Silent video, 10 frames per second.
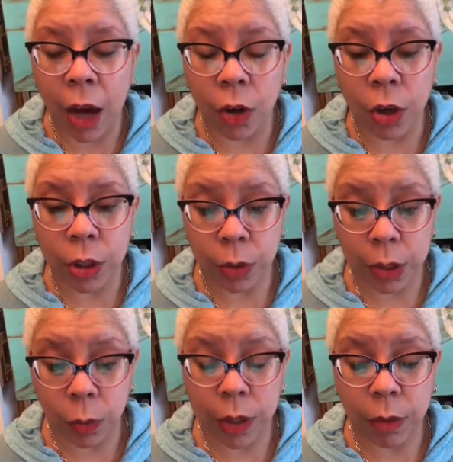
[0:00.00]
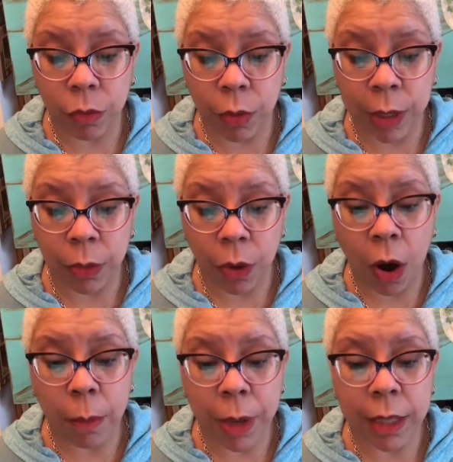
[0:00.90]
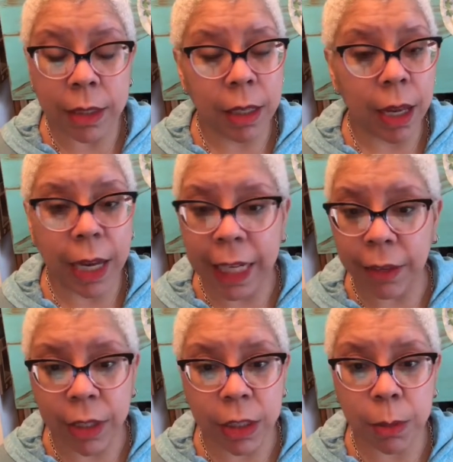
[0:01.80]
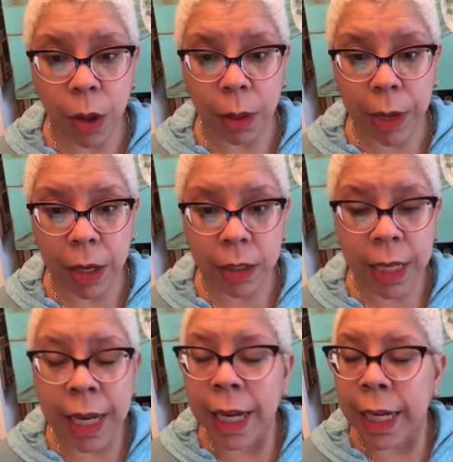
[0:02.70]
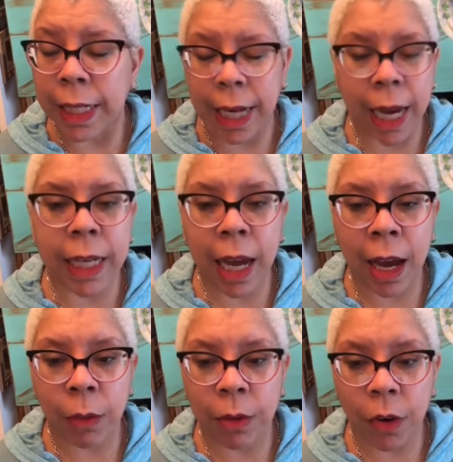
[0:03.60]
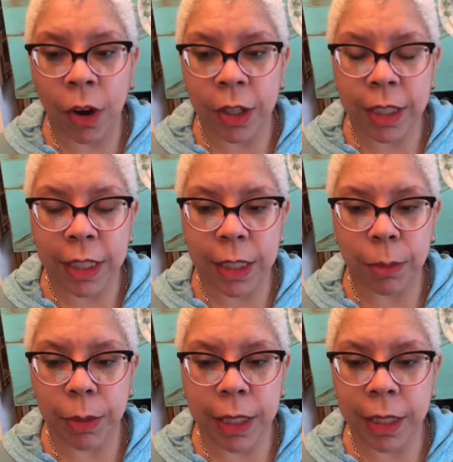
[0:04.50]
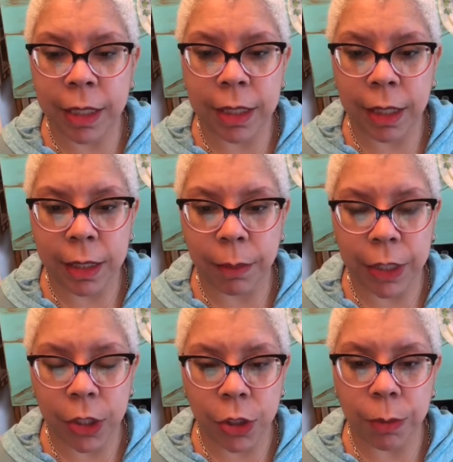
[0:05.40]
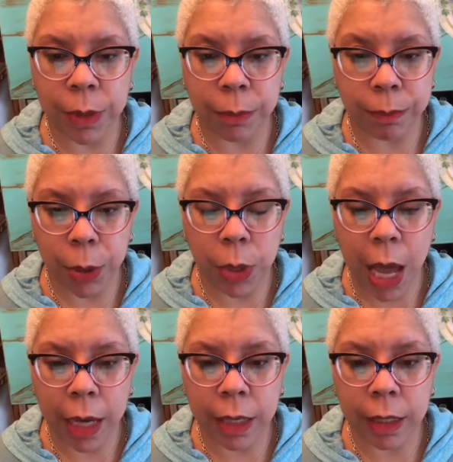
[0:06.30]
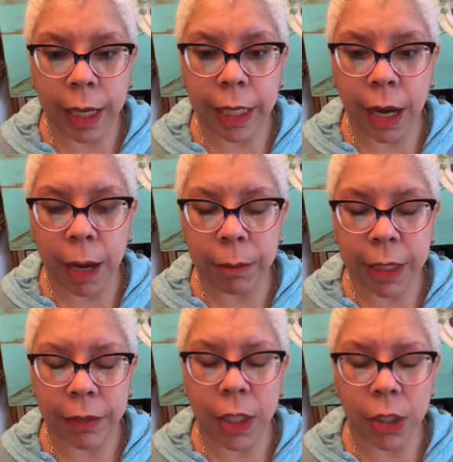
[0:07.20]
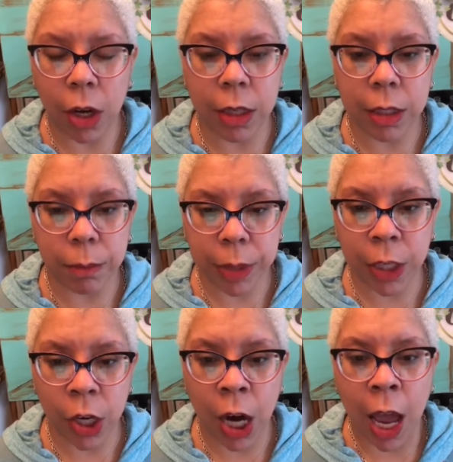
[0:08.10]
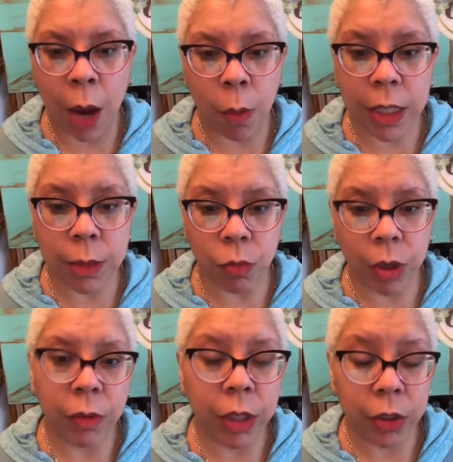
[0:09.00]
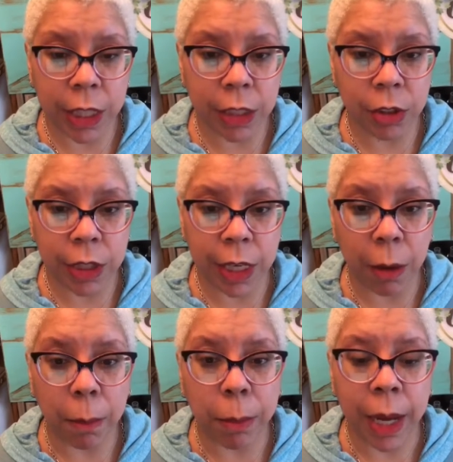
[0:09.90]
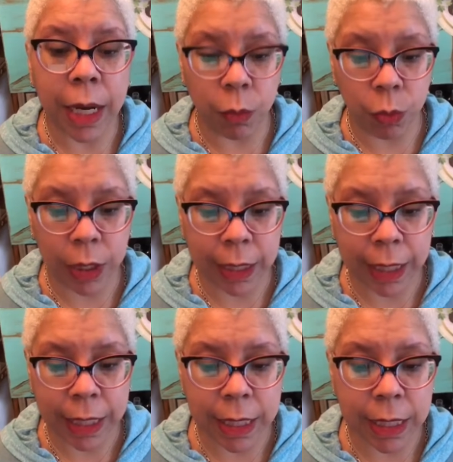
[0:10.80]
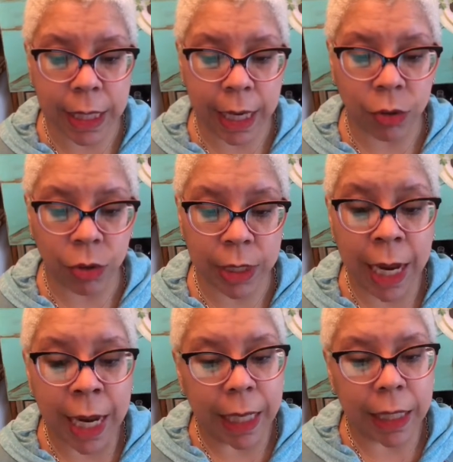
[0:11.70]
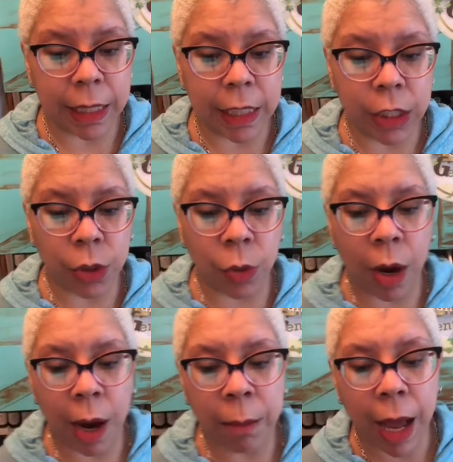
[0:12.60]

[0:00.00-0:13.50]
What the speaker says: Alcohol you're going to want to avoid with all pets, even in small amounts. Yeah, we've all seen somebody that's done something stupid and boneheaded, like giving a dog some beer and watch them run around and chase their tail, but it really is dangerous. It can lead to